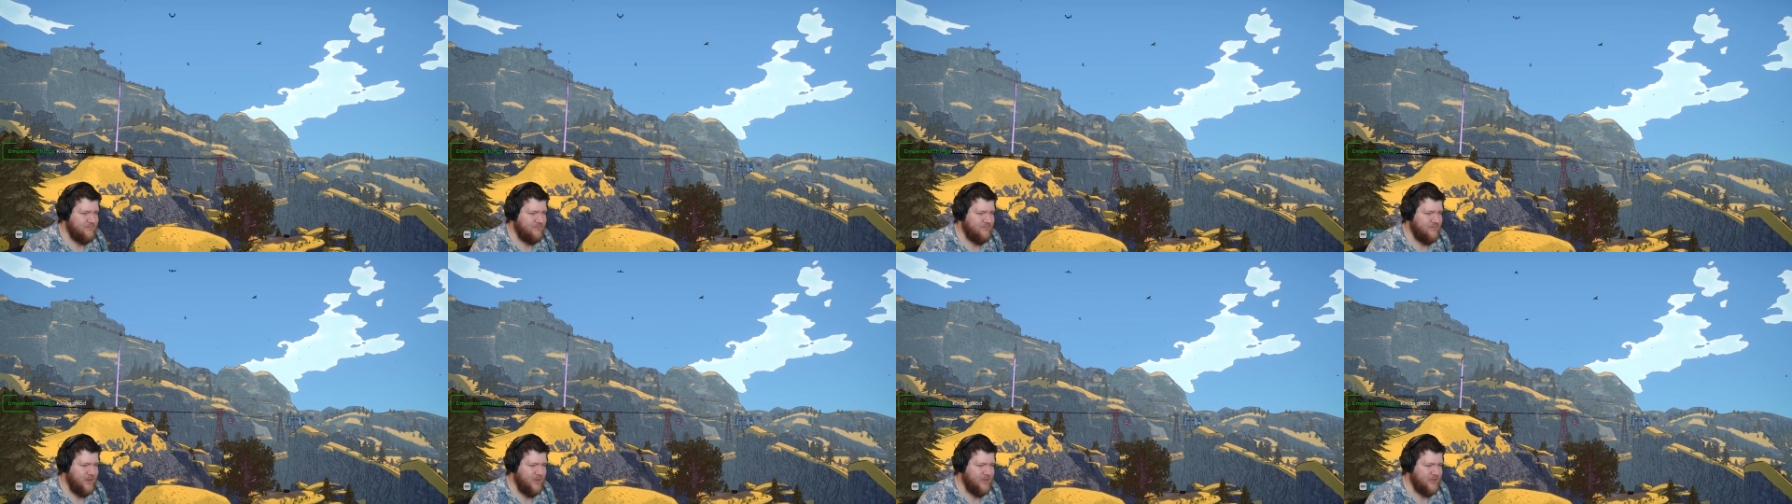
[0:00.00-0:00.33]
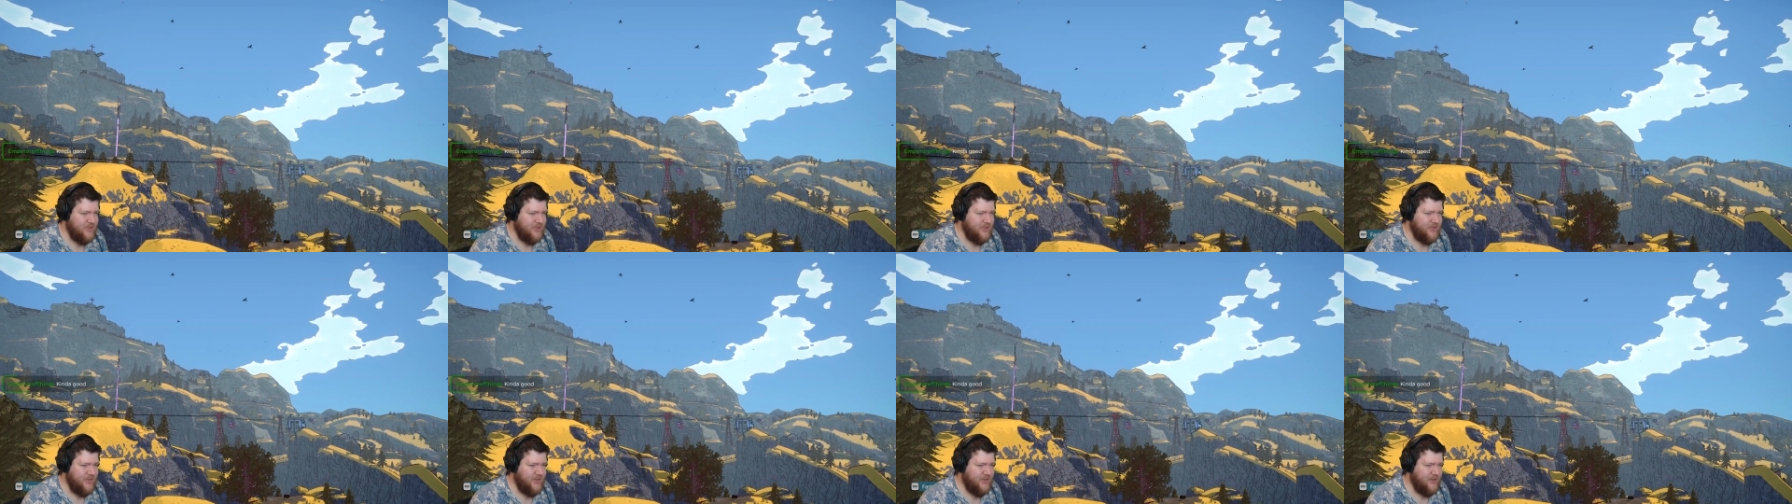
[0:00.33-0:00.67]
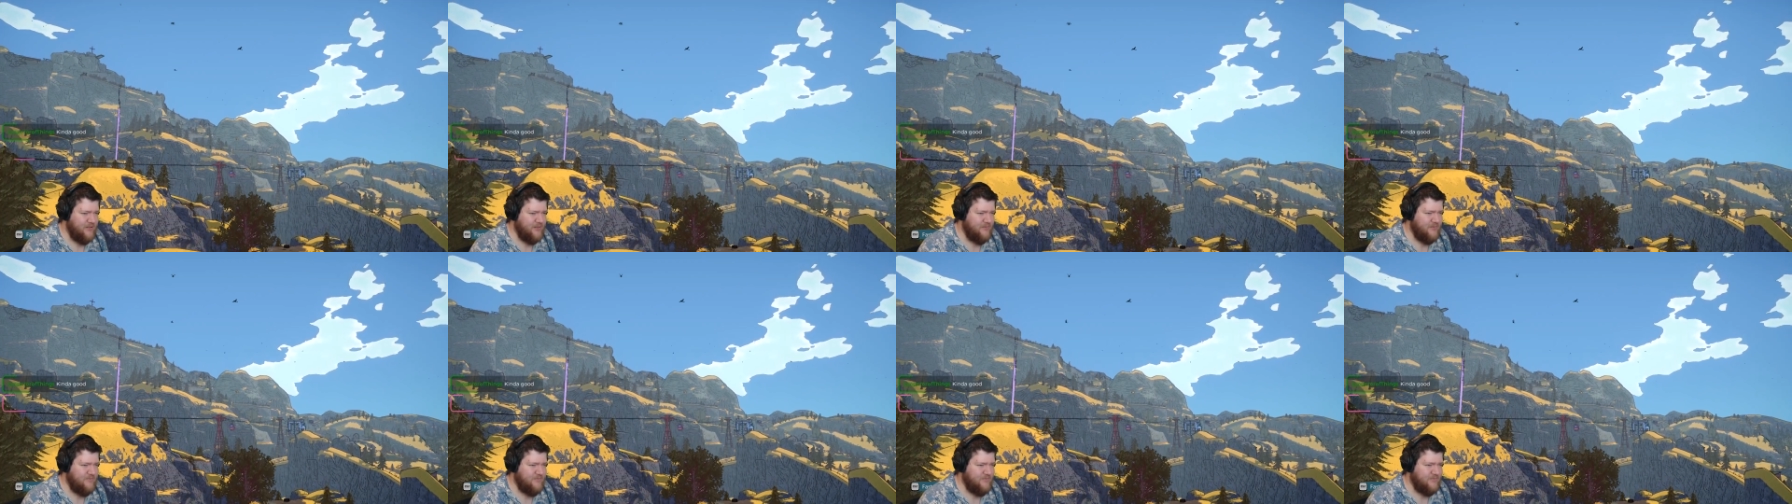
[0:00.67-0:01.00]
pizza
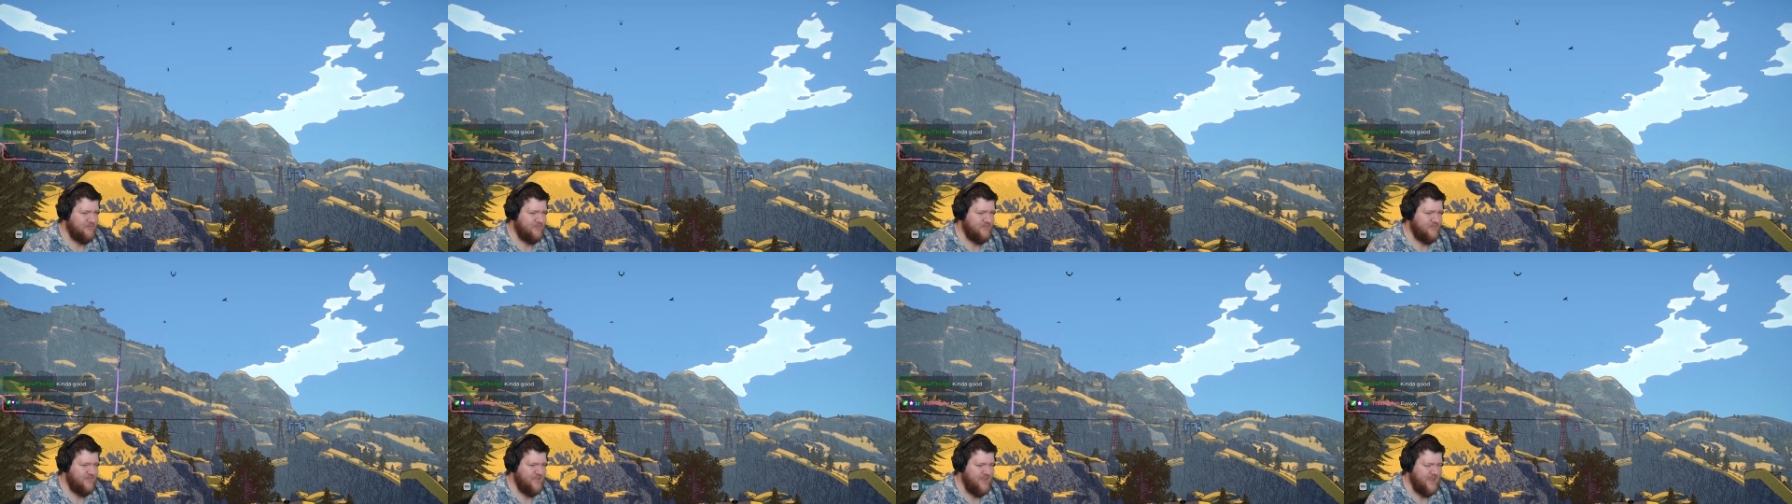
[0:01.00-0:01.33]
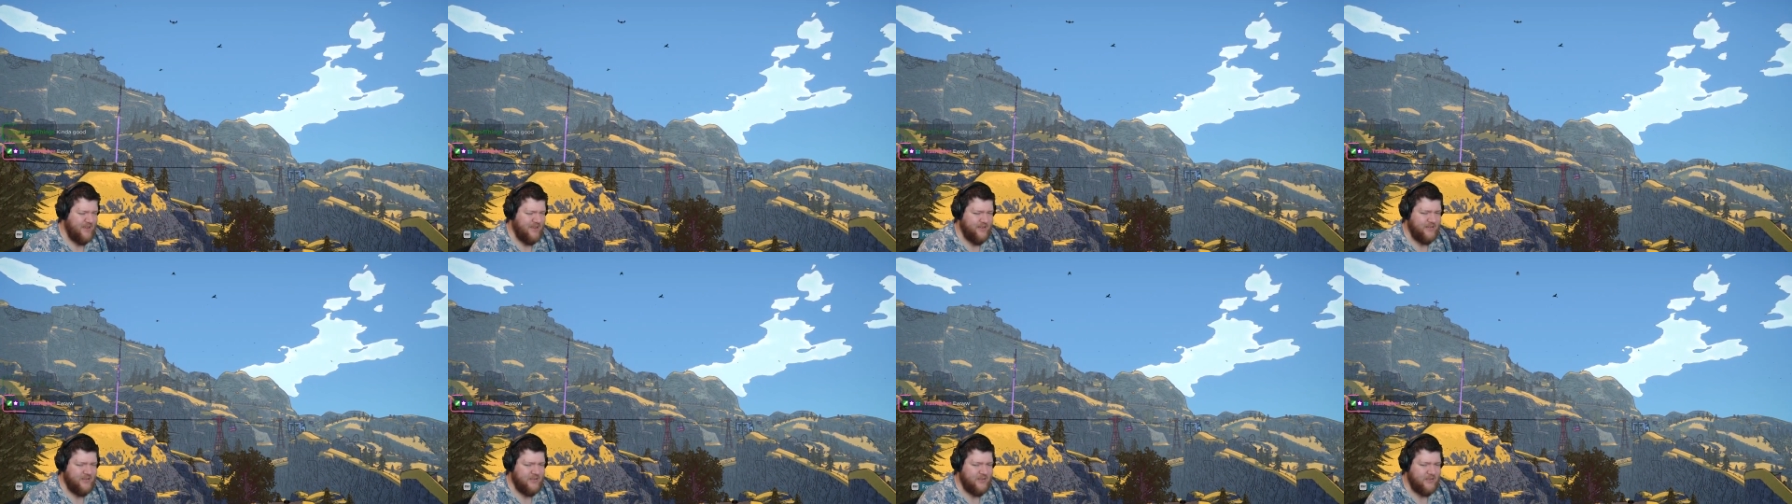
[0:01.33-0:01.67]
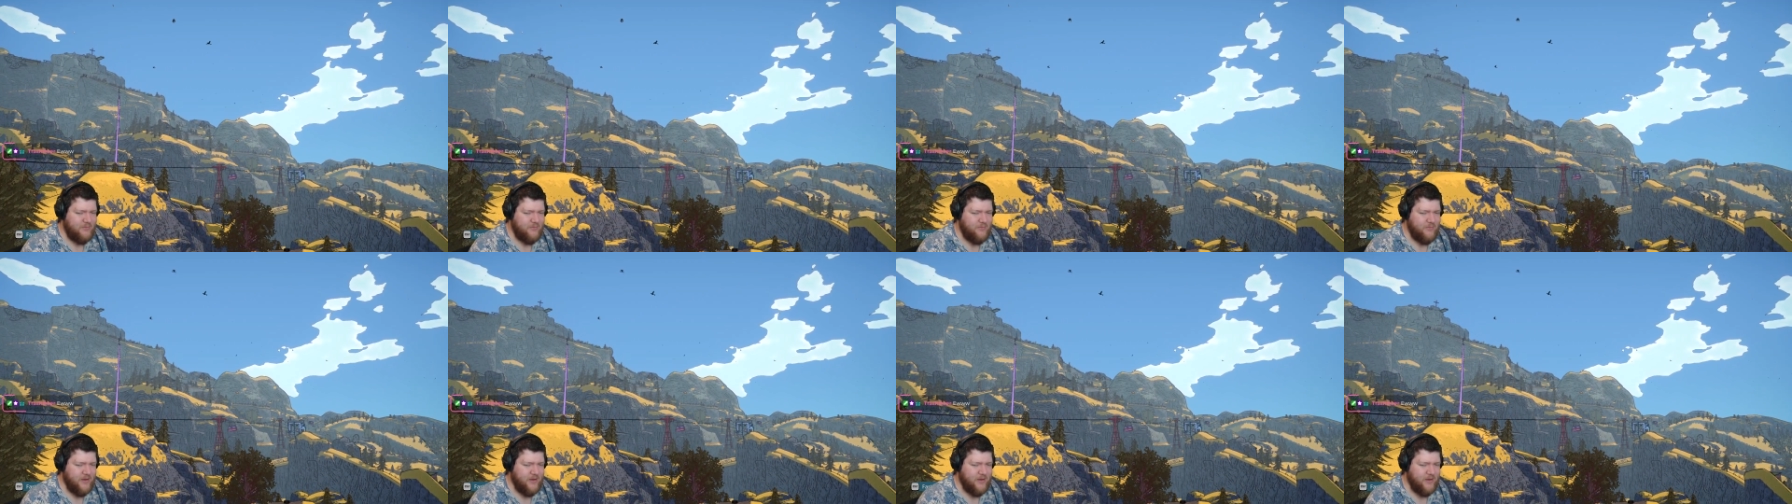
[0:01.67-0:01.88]
in things,